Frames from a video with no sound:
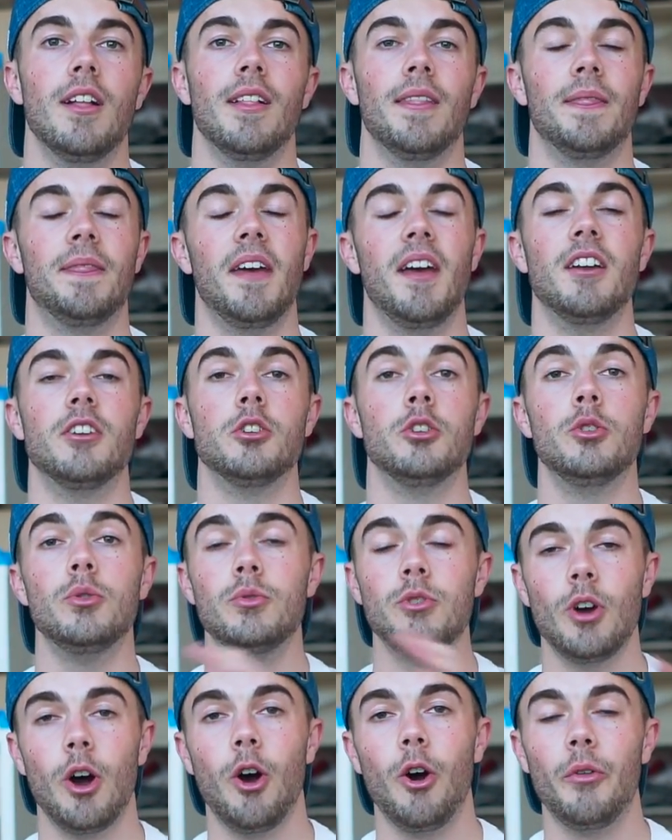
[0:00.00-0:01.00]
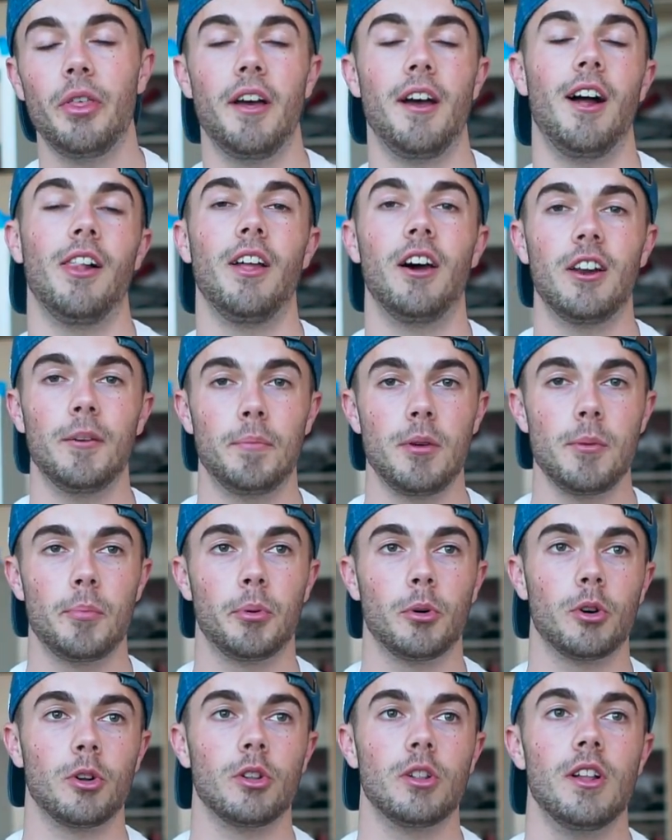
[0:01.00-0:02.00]
then you know that a lot of
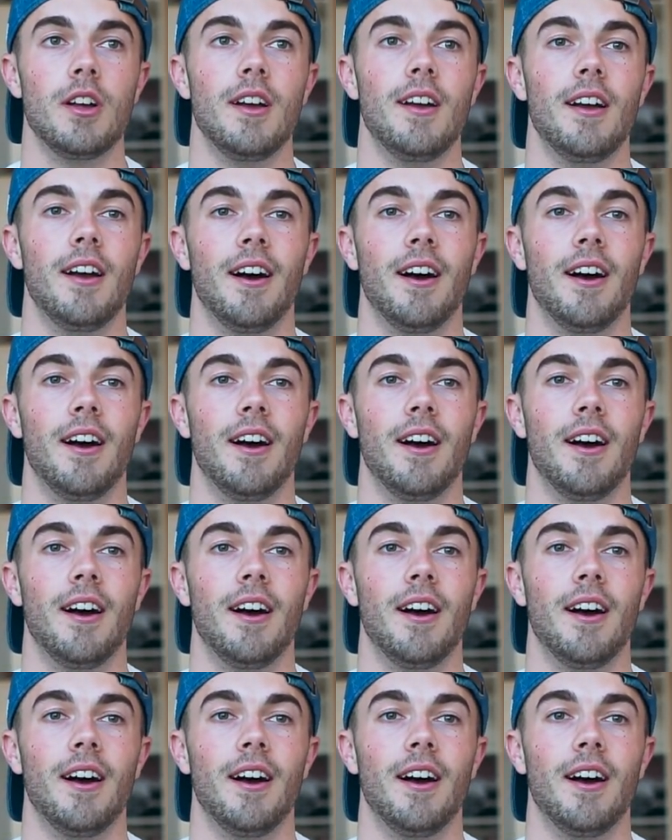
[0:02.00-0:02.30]
people